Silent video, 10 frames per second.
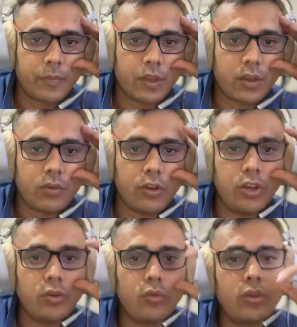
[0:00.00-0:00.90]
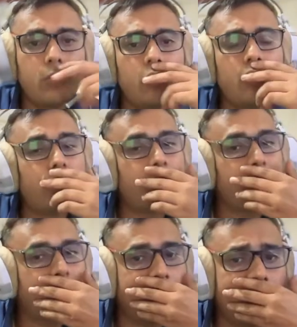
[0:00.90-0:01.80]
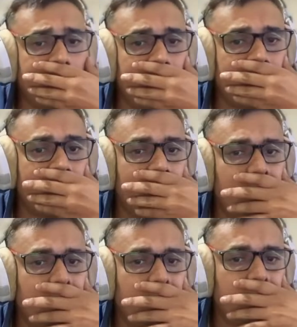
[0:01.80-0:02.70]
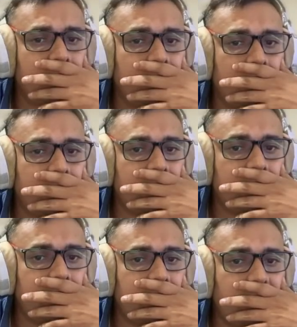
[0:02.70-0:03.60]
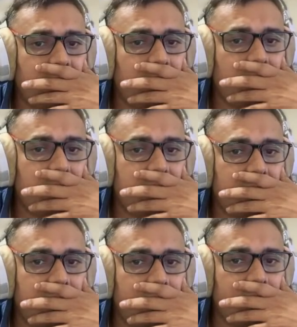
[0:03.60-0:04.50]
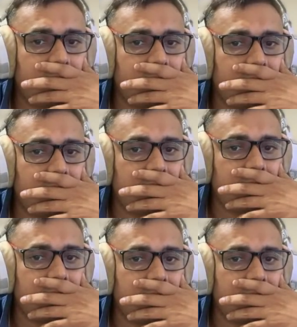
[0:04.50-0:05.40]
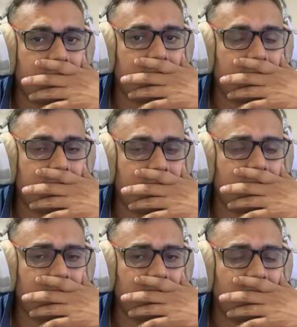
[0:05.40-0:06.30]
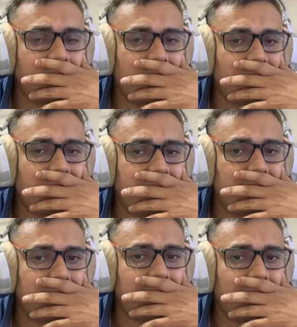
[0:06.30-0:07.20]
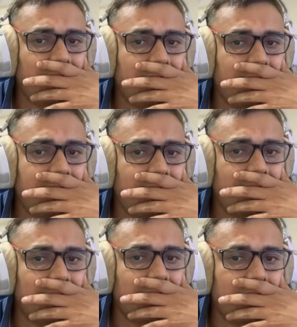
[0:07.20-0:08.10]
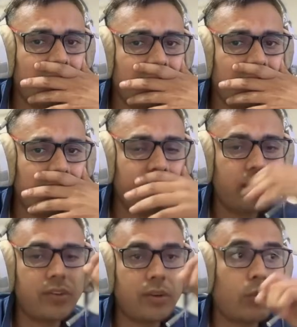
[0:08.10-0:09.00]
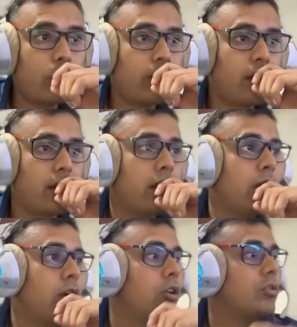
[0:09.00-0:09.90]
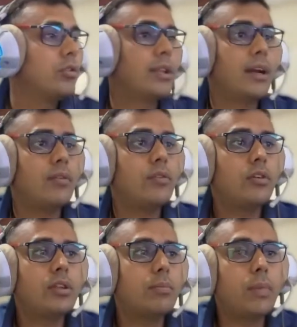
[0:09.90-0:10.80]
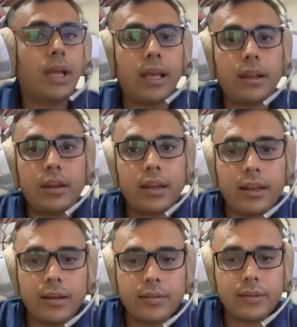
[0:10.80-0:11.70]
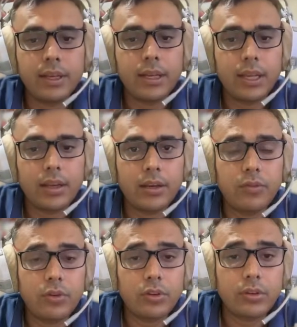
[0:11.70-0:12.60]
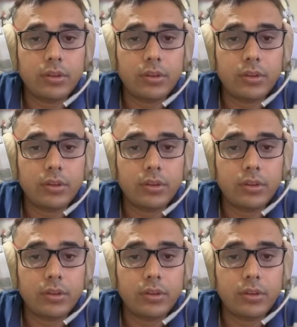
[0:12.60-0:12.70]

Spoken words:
Now we need to remove from here, and then we have push this pawn, and if there should be possibility like we will try to sacrifice our bishop over here. So that was the plan, and let's see like it was,